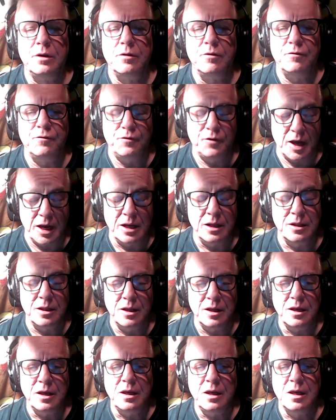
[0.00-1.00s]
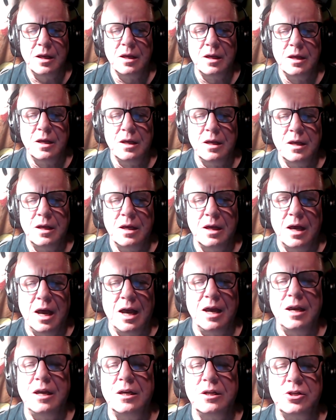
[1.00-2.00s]
Vainly
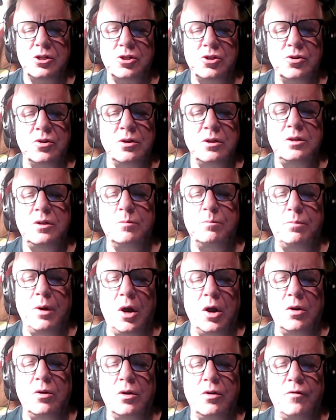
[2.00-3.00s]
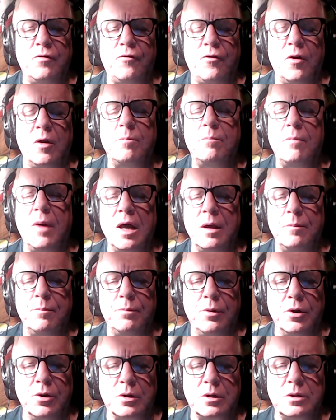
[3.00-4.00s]
I had sought to borrow from my
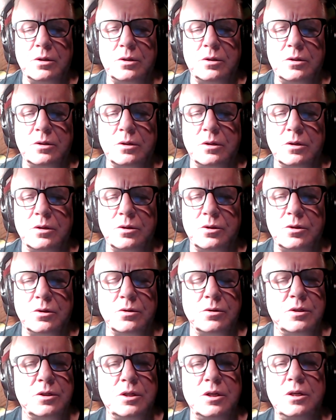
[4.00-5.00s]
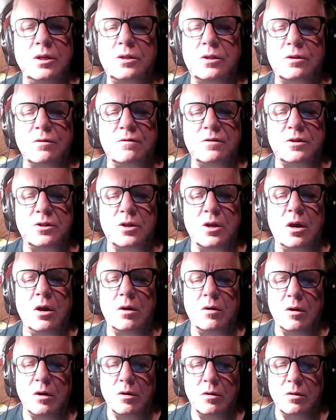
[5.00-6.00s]
books surcease of
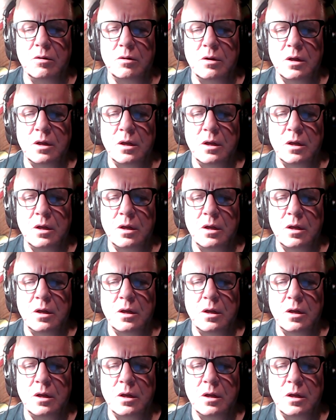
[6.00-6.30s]
sorrow